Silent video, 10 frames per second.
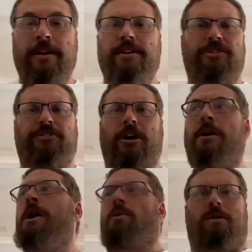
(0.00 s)
Just go,
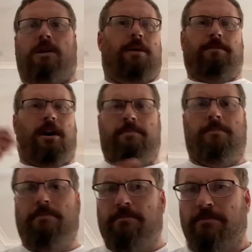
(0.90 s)
well, I'm
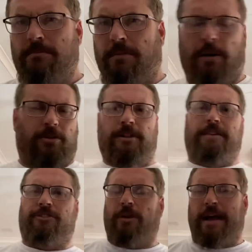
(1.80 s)
on the
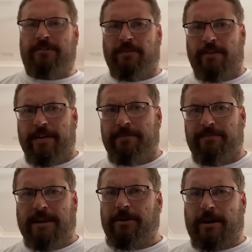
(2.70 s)
left, so I have to vote for
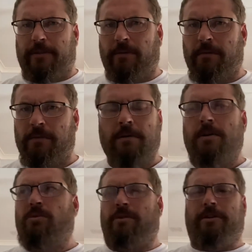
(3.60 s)
Democrats.
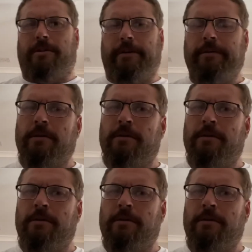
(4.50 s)
Well, no, you don't.